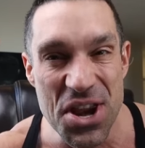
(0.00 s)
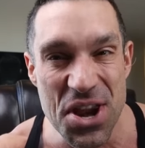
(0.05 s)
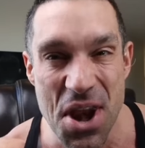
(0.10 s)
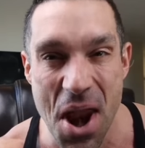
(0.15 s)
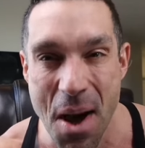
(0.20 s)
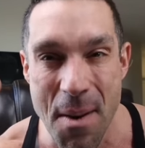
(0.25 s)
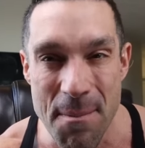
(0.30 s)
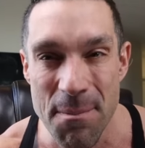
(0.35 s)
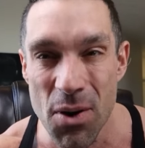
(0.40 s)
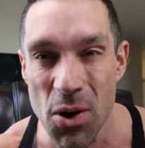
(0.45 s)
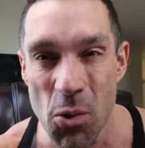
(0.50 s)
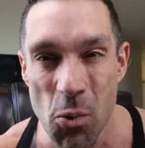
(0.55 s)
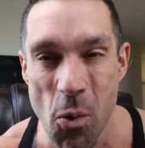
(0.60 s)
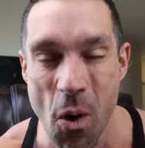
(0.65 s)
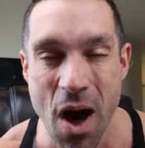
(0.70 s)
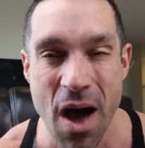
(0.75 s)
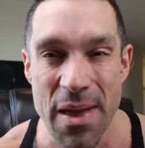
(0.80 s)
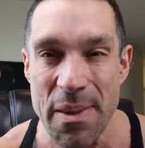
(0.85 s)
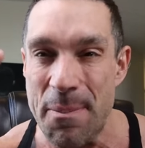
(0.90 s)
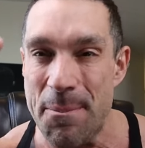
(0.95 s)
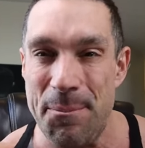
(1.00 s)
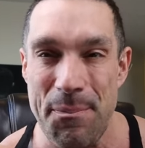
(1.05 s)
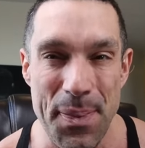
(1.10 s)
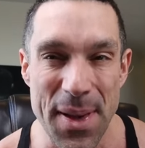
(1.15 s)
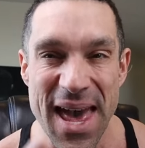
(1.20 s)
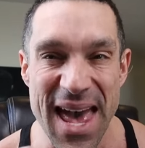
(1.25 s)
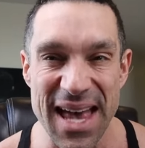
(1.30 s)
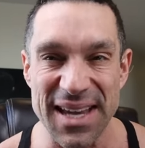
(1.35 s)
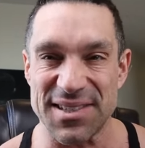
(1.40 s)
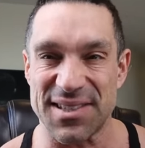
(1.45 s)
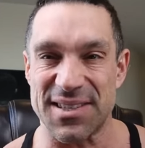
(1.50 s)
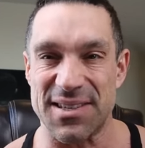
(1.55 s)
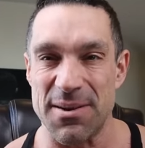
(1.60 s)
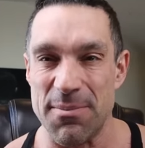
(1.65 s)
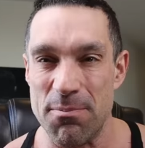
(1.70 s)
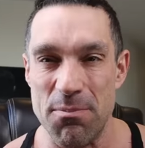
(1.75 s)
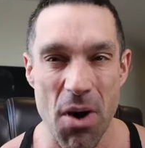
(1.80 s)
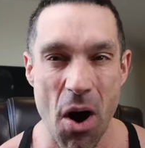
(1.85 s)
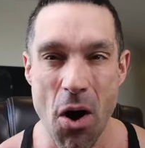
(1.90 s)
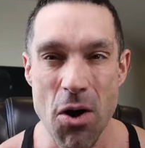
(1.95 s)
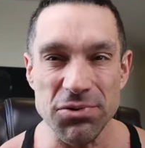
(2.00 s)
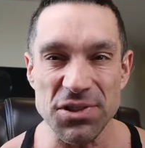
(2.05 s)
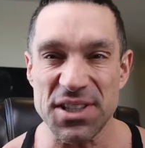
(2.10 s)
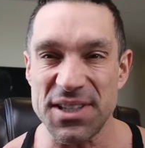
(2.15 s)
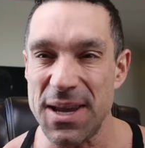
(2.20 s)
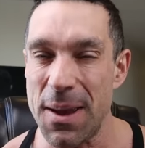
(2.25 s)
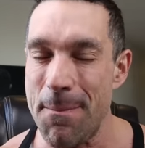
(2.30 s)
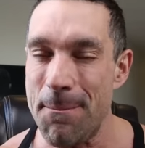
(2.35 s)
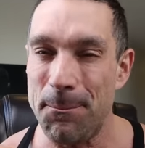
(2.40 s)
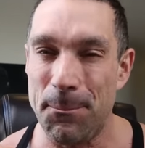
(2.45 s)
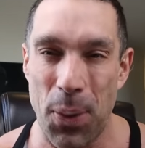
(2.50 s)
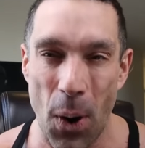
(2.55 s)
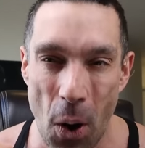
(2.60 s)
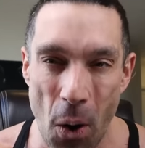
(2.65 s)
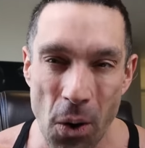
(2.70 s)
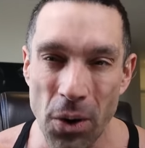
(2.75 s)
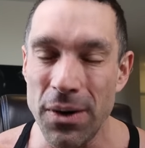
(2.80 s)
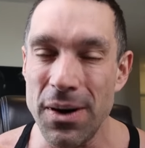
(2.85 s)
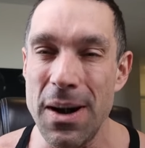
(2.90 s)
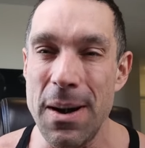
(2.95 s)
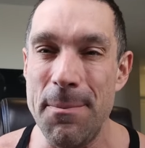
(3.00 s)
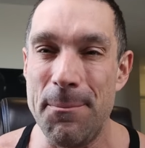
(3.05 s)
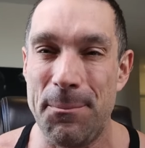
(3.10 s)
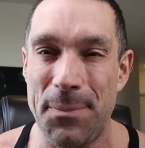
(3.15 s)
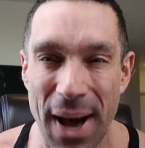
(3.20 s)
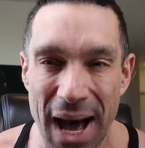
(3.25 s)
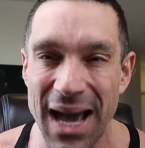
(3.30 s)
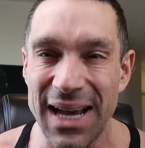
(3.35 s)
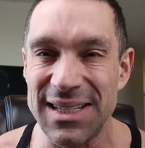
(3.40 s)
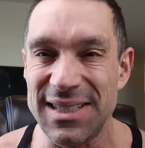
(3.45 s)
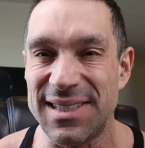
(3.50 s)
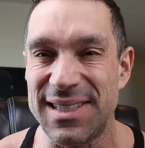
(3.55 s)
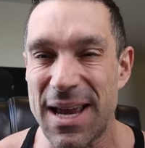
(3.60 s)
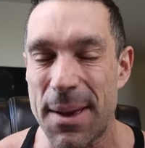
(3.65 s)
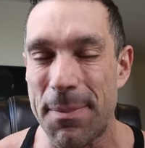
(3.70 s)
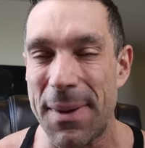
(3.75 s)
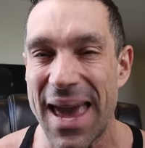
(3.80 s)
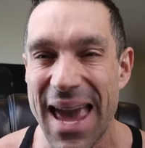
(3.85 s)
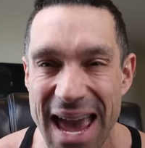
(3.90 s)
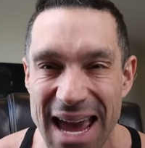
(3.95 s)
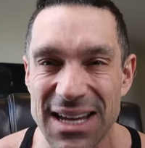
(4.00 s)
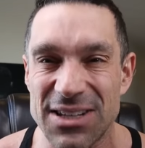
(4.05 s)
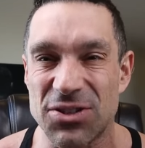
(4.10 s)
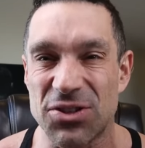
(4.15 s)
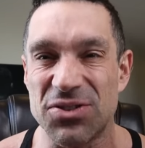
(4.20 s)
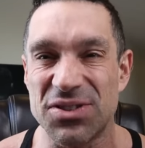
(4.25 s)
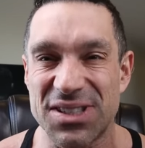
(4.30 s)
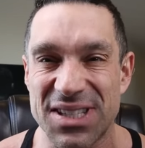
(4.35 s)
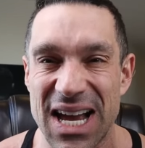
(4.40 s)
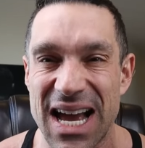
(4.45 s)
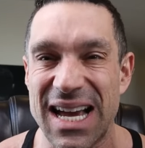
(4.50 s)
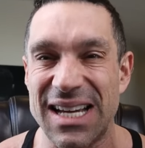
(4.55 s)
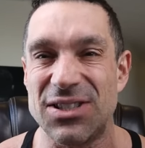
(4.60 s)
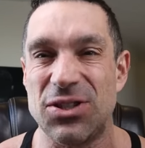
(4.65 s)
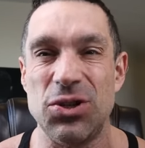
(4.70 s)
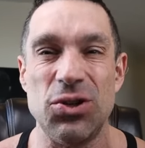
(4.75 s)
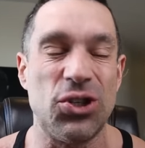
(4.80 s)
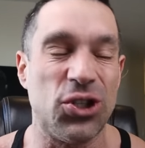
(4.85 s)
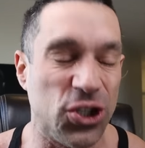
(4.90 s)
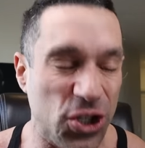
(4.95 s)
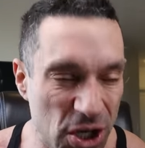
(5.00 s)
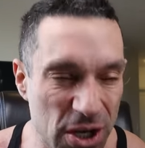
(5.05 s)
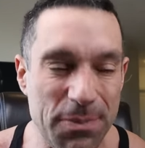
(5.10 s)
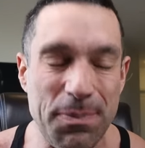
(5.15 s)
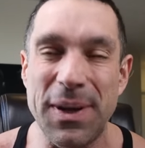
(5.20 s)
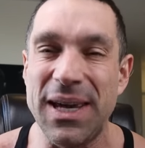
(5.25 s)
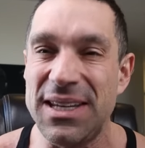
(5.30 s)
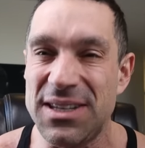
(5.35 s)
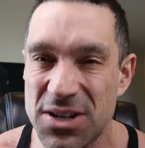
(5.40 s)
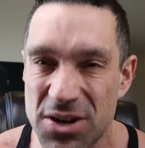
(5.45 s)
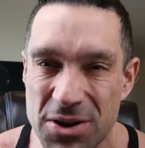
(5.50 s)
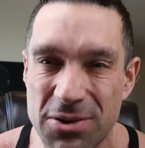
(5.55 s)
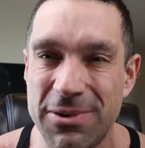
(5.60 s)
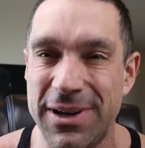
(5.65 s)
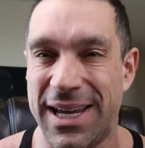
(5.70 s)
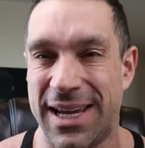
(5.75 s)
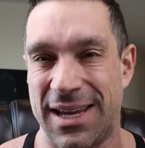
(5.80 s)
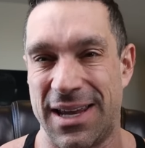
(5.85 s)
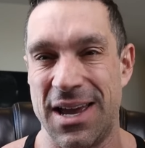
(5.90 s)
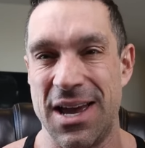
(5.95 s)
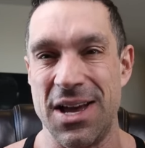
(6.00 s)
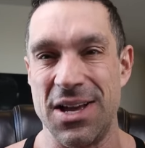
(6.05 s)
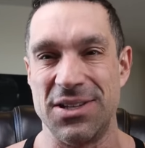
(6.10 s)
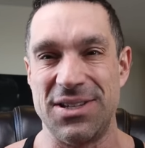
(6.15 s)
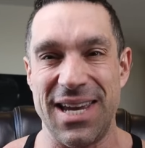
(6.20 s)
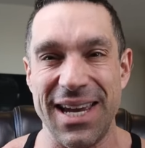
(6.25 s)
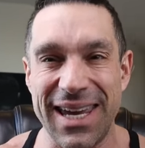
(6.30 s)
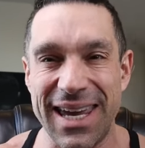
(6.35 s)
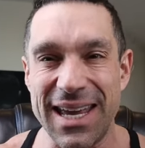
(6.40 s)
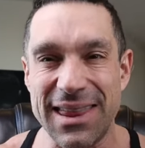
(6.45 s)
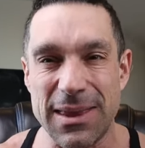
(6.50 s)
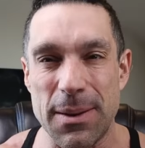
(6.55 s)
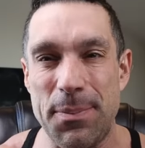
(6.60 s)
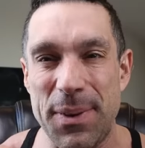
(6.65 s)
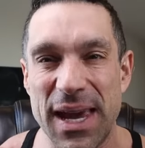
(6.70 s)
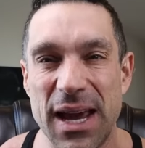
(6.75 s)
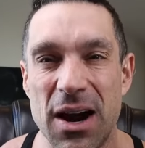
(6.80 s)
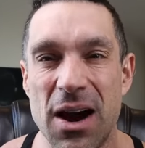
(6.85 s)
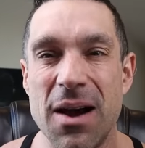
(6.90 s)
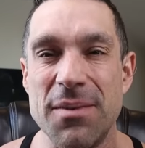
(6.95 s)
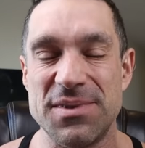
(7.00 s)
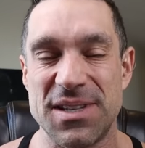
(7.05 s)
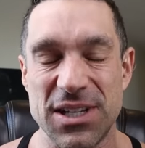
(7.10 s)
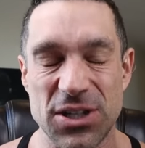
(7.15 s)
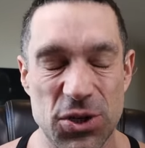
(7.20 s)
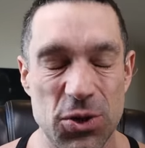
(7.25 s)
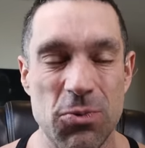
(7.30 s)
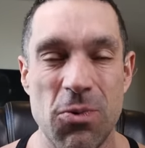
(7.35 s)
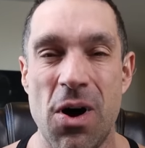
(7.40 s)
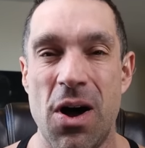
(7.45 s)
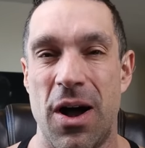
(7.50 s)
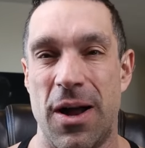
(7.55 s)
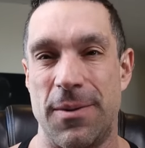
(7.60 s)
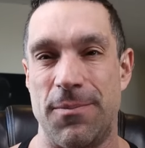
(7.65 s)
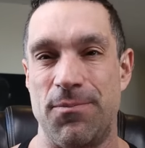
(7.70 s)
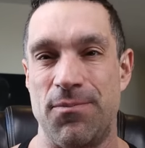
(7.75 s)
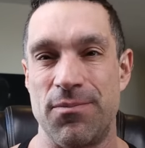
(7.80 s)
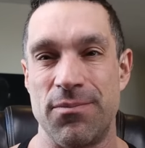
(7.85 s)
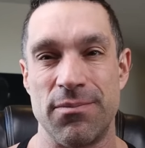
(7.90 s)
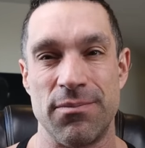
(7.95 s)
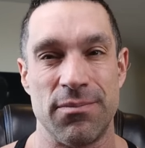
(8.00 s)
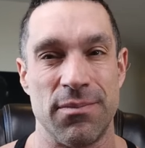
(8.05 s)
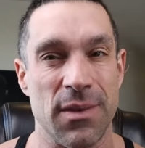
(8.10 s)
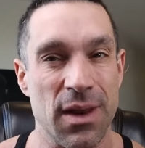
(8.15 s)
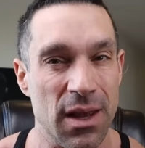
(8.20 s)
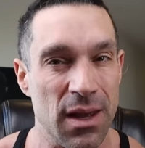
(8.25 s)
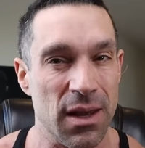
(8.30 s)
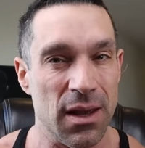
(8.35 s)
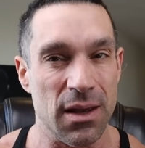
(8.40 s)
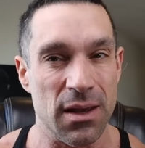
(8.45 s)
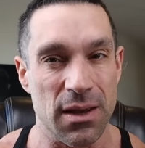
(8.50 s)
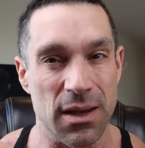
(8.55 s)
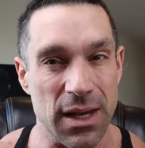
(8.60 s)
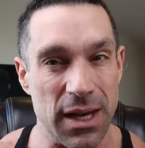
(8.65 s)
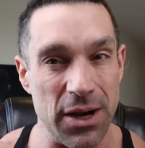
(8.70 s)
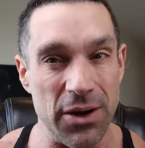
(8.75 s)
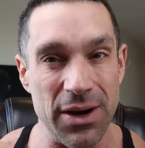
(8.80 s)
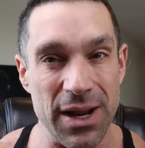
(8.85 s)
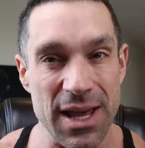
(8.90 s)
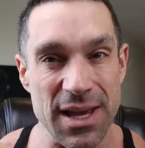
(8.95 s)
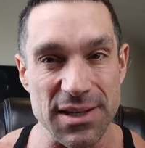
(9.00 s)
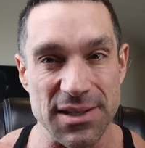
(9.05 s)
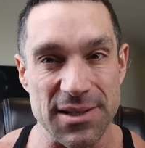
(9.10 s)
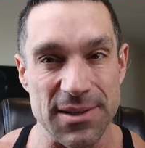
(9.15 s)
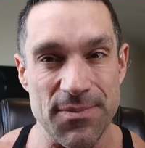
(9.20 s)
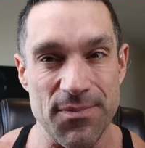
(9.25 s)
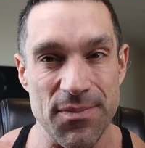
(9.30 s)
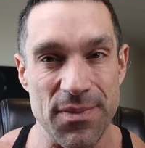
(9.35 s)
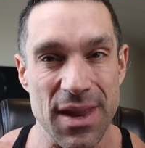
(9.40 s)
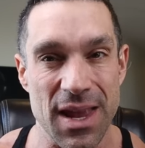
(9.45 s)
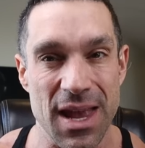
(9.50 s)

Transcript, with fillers: number one best, most important bicep exercise you should be doing to get the big arms that you want. Here it is